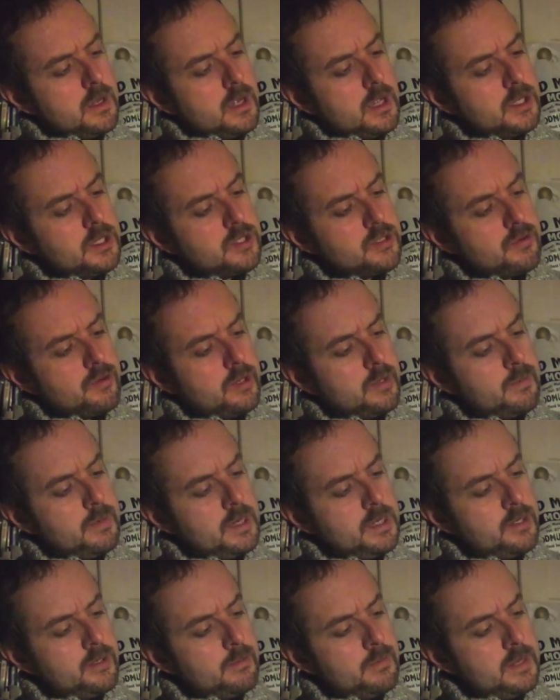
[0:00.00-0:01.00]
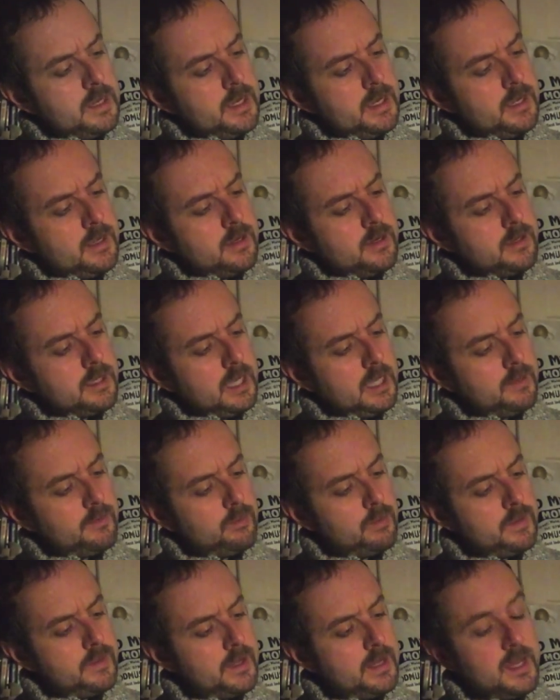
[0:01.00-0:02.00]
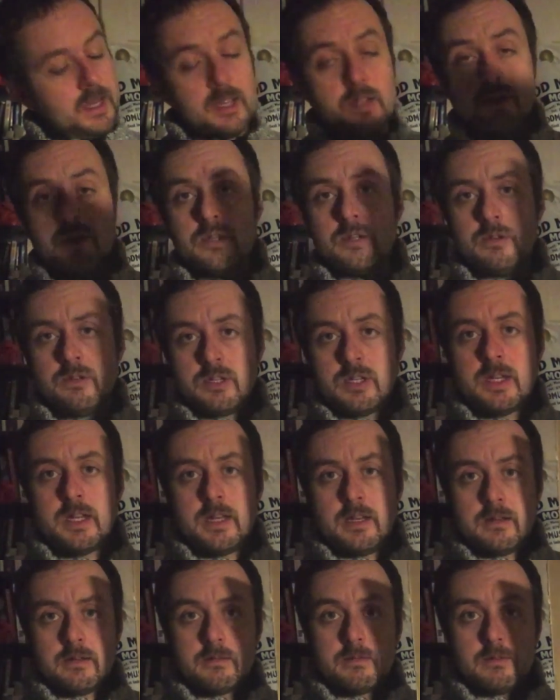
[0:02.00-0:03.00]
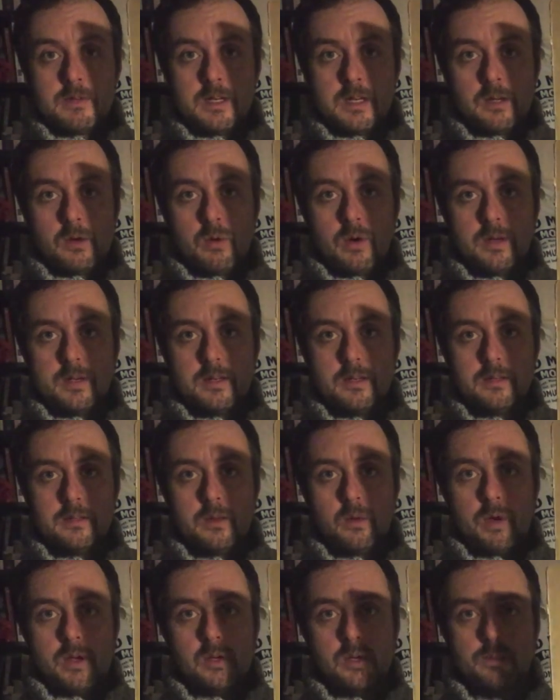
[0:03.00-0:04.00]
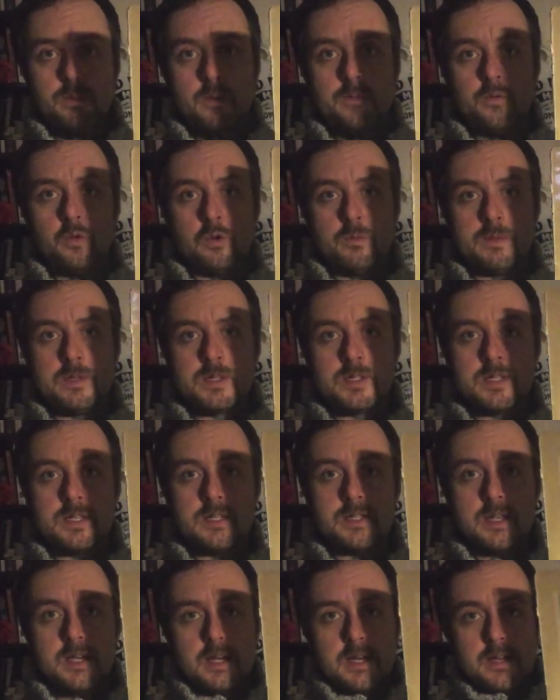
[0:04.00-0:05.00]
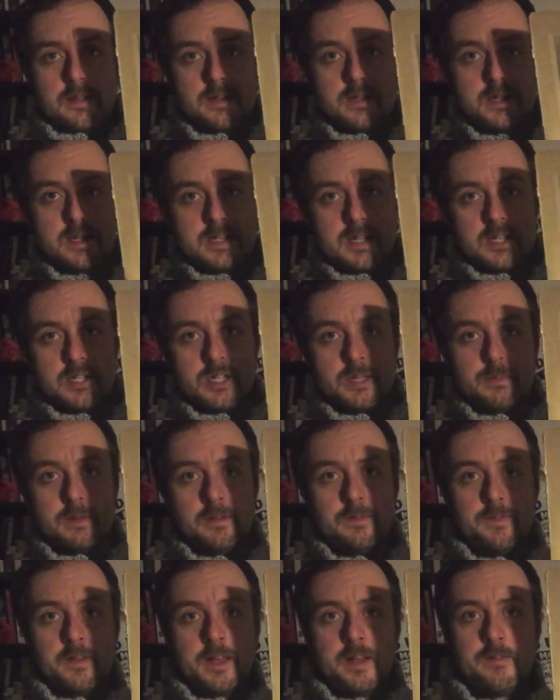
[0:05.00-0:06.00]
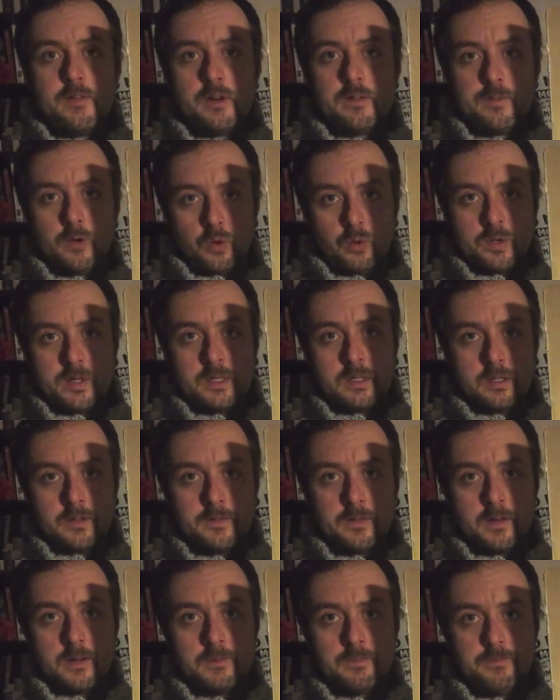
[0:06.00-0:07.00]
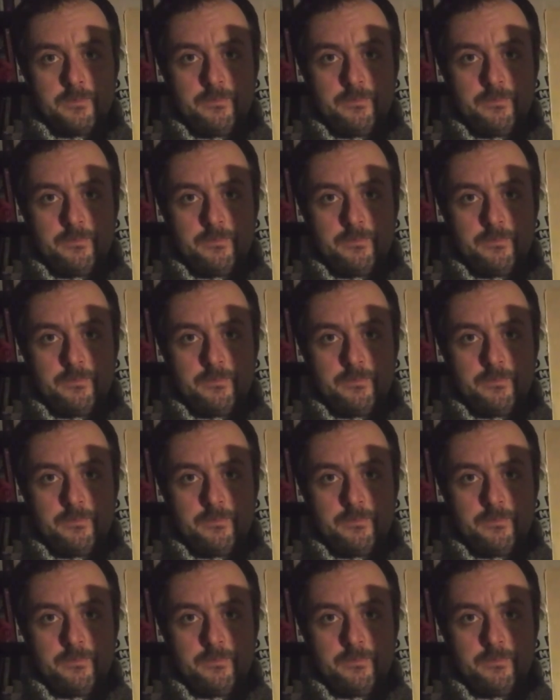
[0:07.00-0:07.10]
Astronomy Domain, Careful With That Ex Eugene, you know, quite quite good performances. This is actually my favourite Floyd cover.